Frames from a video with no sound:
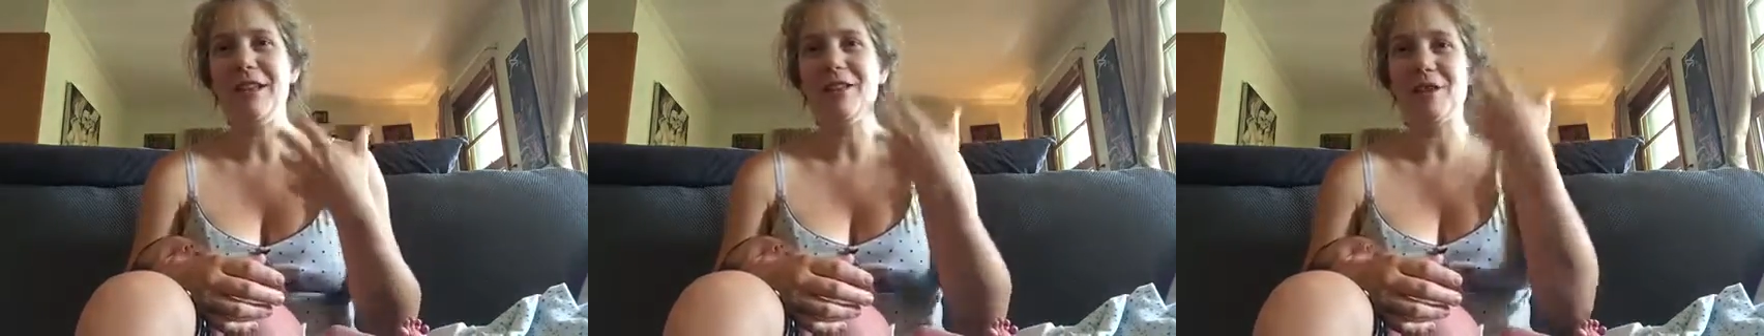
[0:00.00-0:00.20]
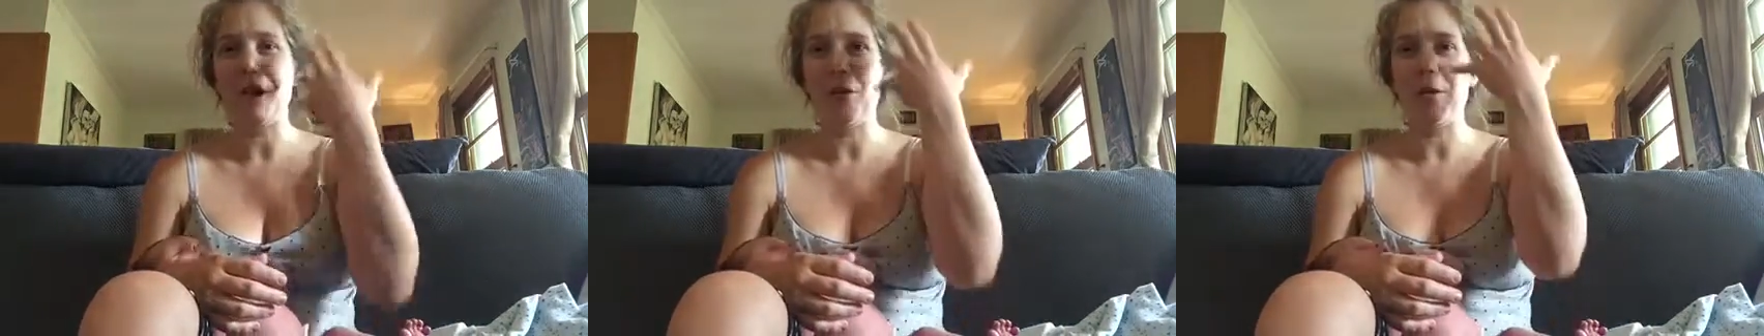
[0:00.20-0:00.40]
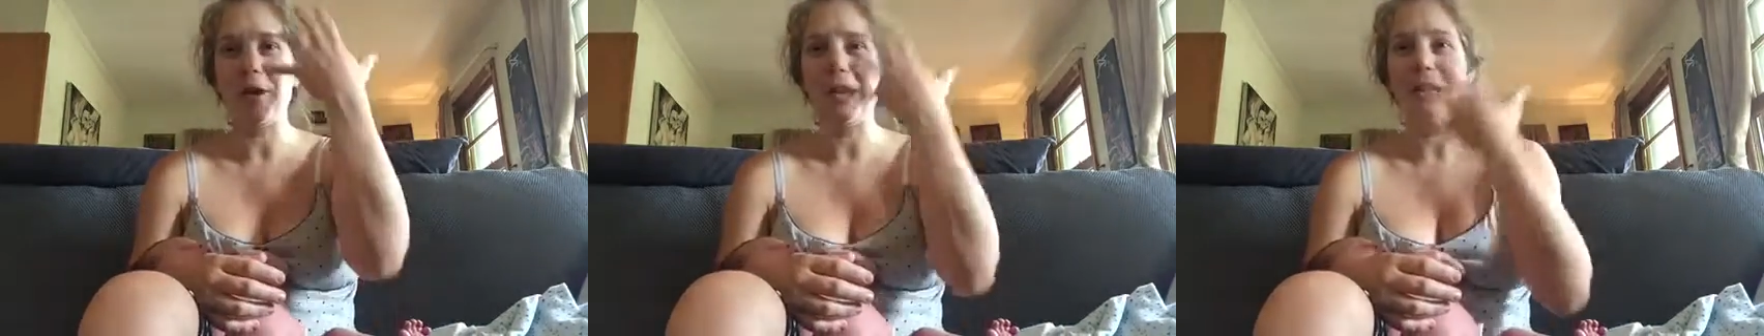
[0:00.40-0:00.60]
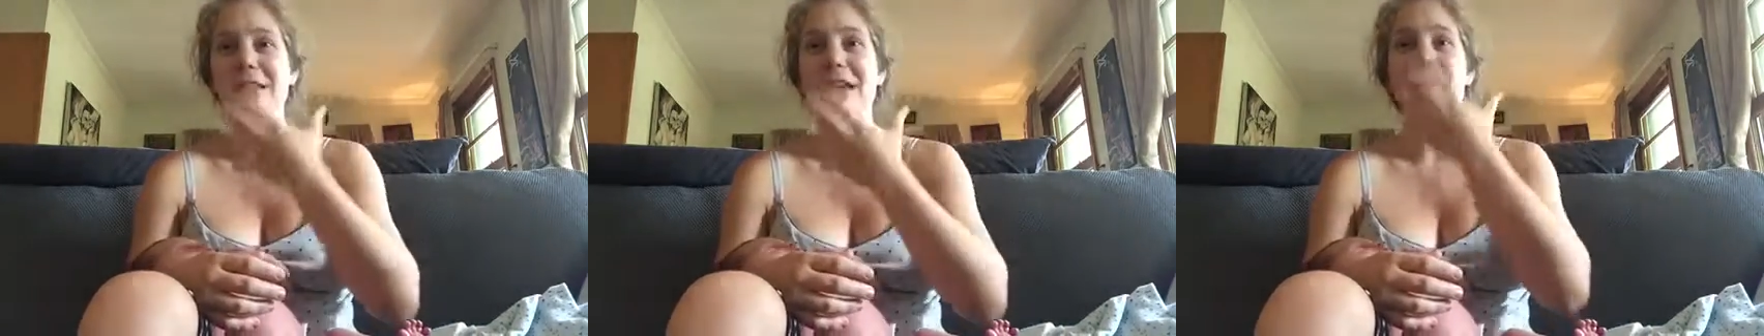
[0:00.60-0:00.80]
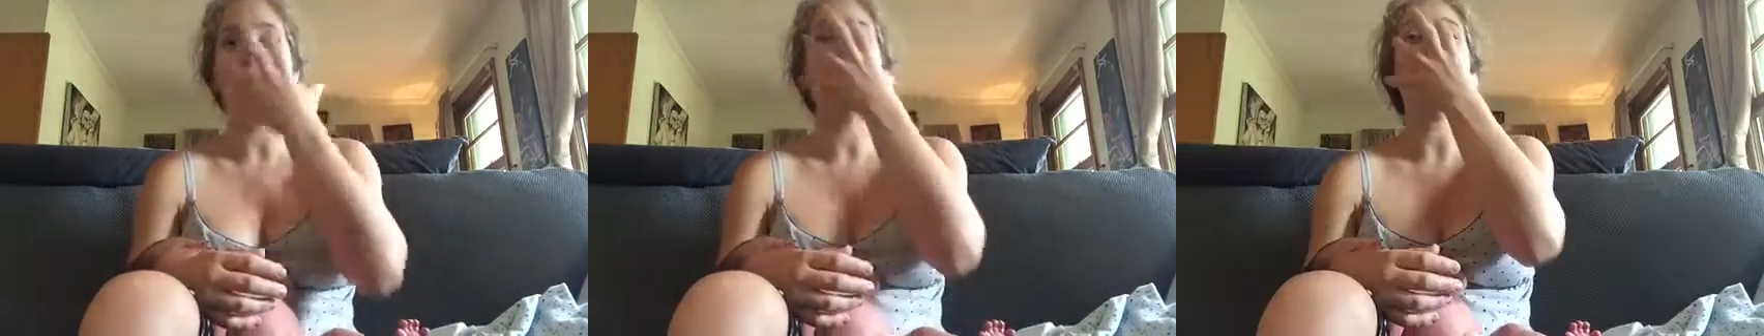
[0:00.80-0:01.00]
So
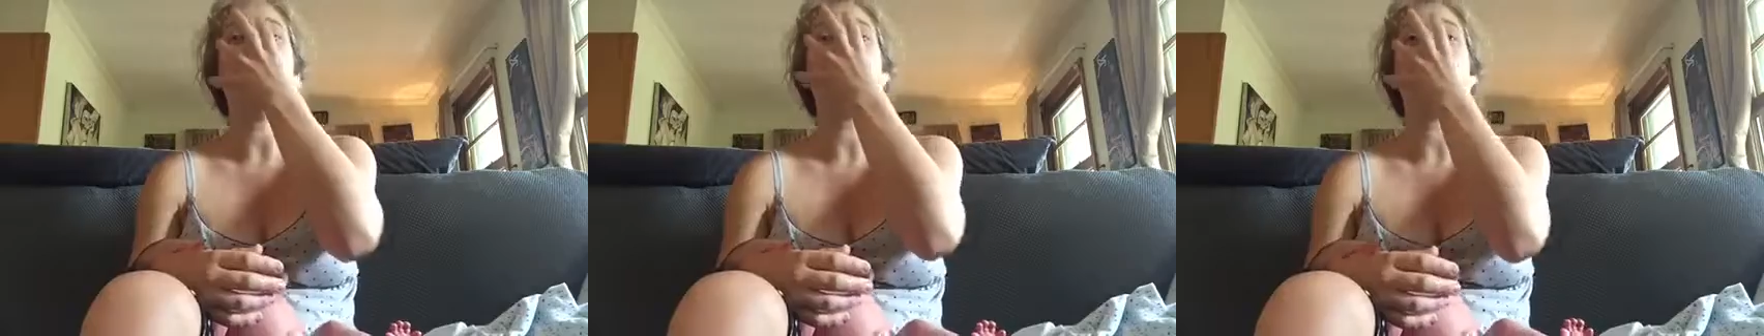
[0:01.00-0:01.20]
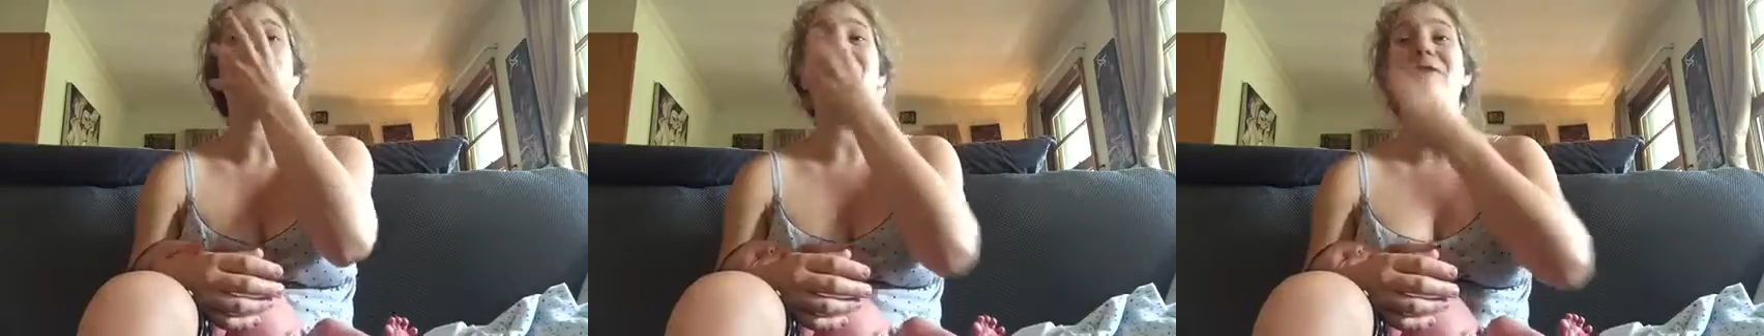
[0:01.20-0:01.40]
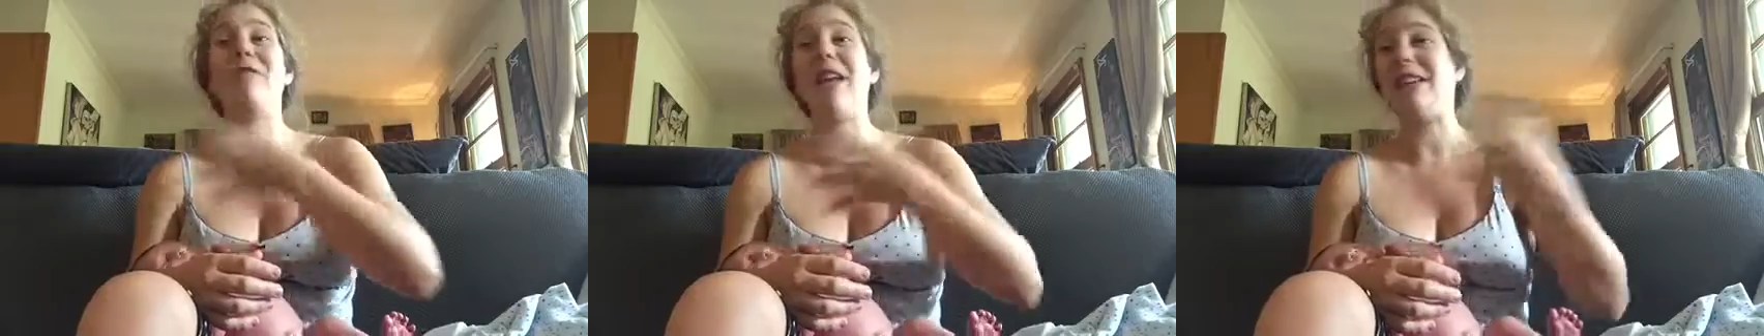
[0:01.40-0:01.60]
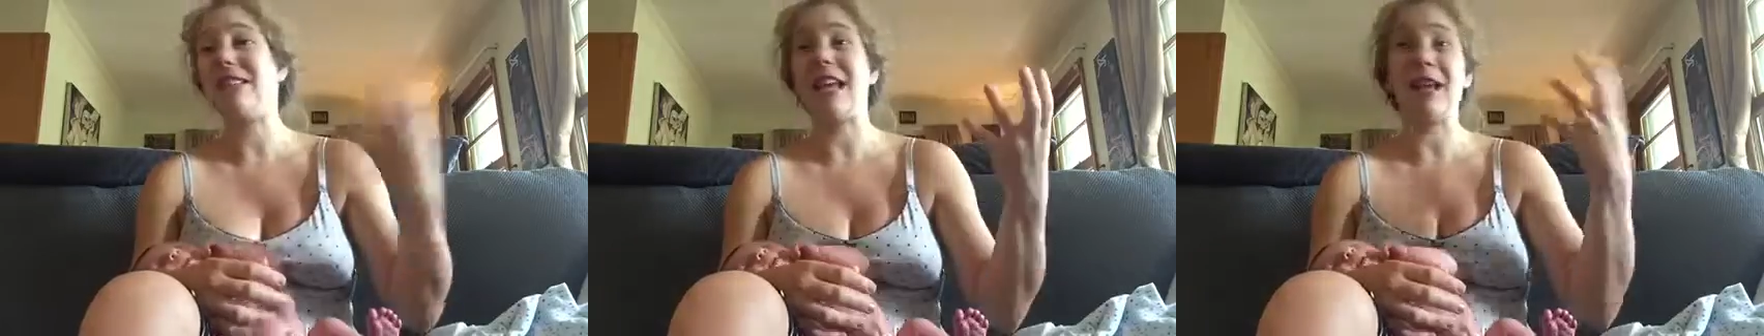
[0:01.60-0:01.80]
he's like up here by my face,